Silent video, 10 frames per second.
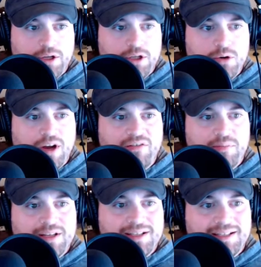You have
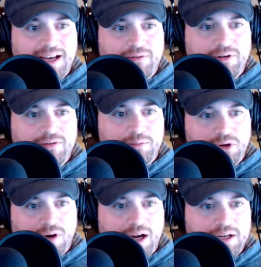been severed from
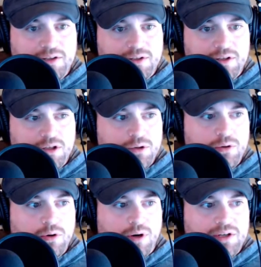Christ, you
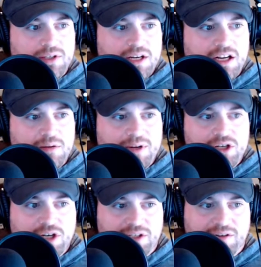who are seeking to be
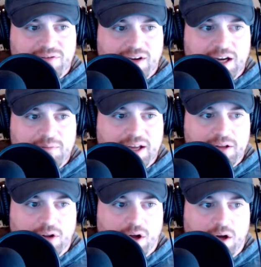justified by
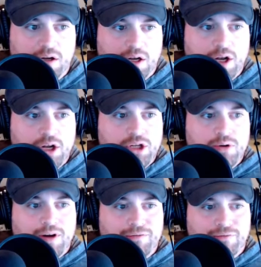the law.
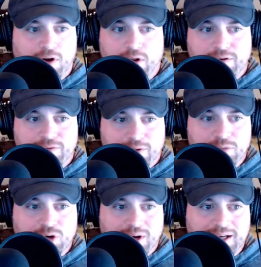You have fallen
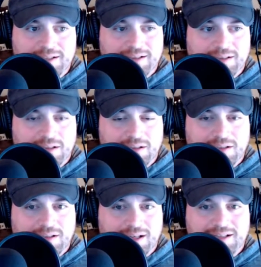from grace.
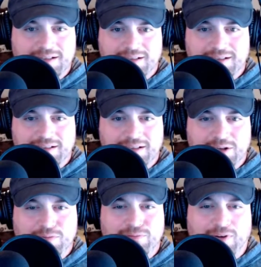Guys,
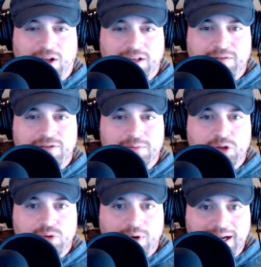you've fallen from
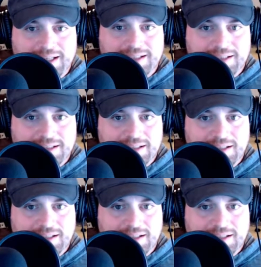grace